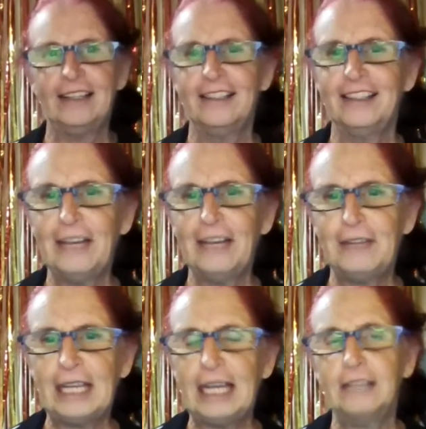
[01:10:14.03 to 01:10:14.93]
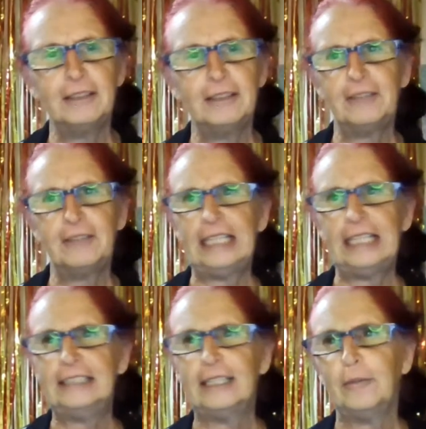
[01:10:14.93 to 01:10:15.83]
Have it here. I don't have it lit
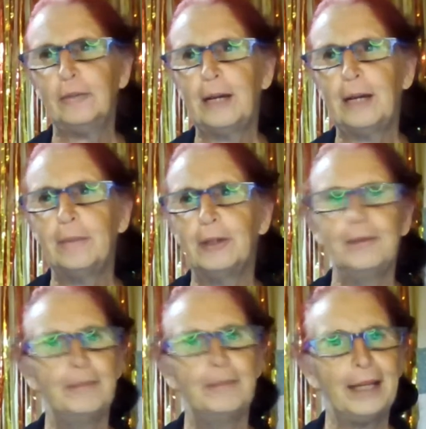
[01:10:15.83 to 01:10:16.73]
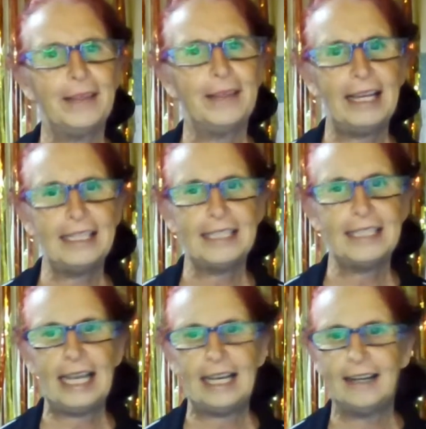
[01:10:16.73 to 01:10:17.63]
up while I'm on, but that is there.